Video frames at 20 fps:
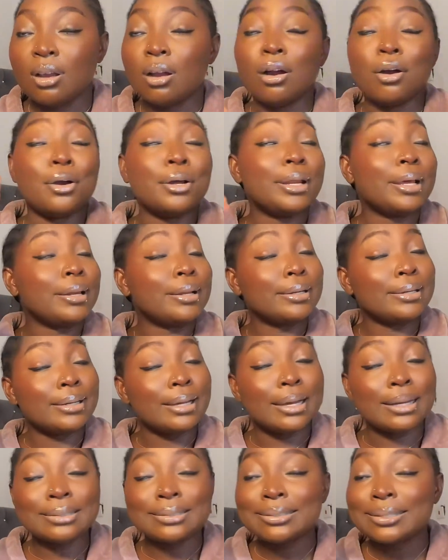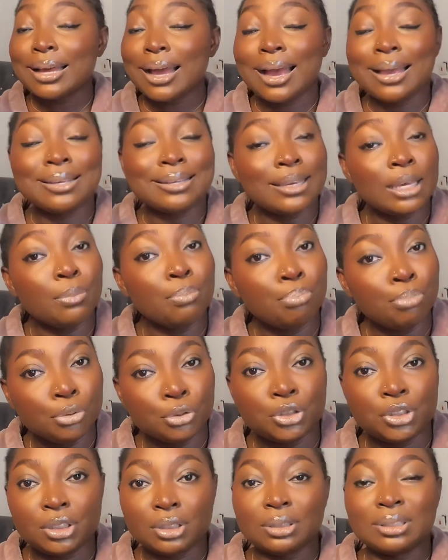Other than that, I keep
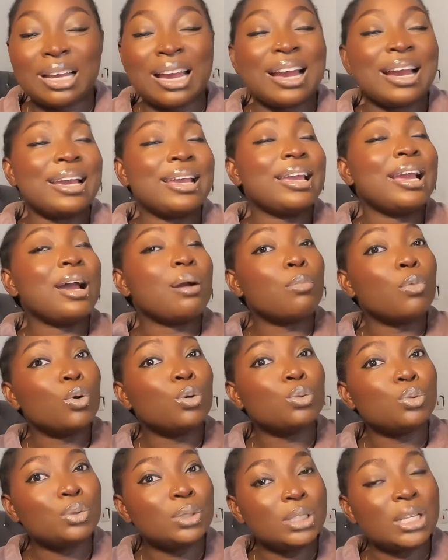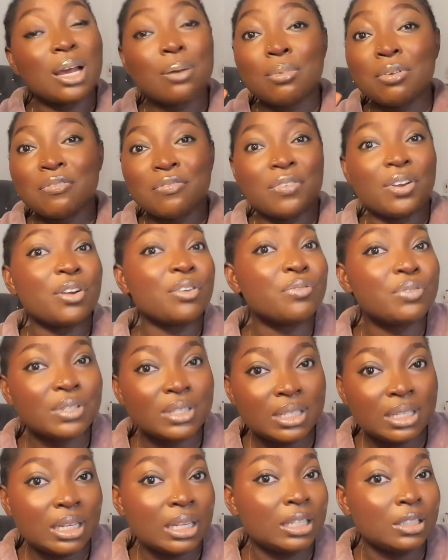pushing. I'm a very
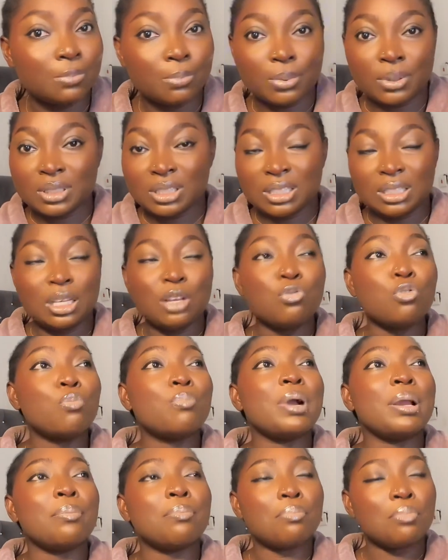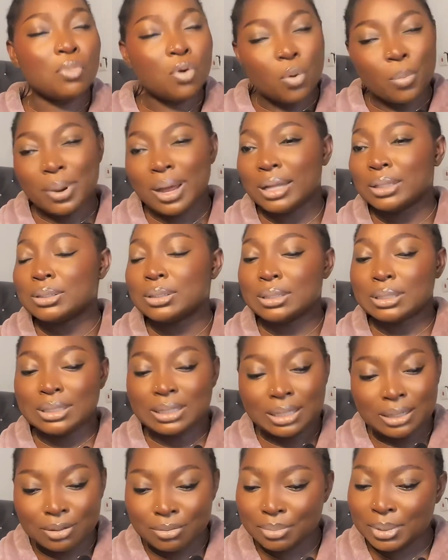resilient person. Even my mom had to
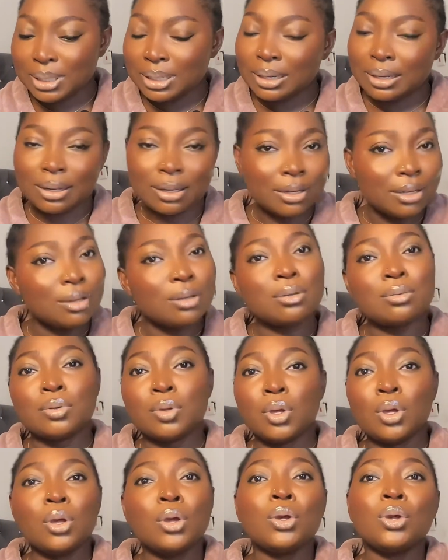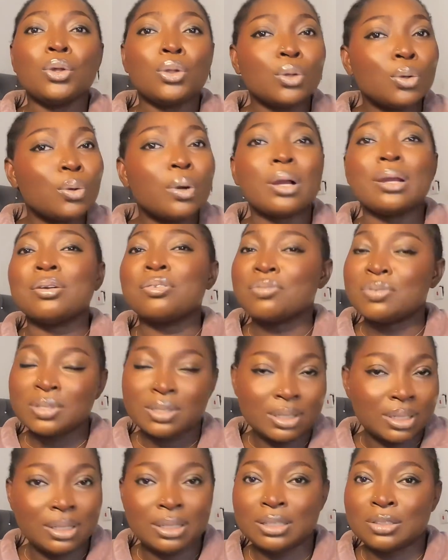tell me that, girl, you are a
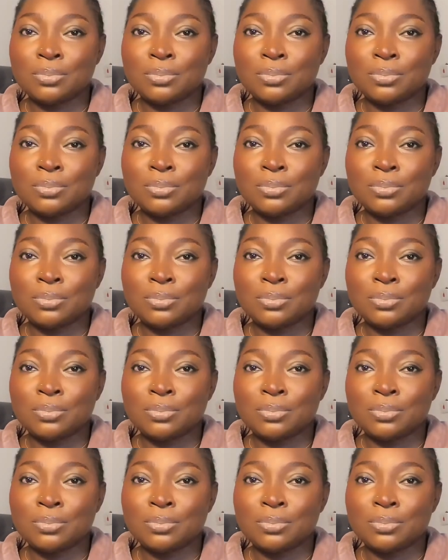resilient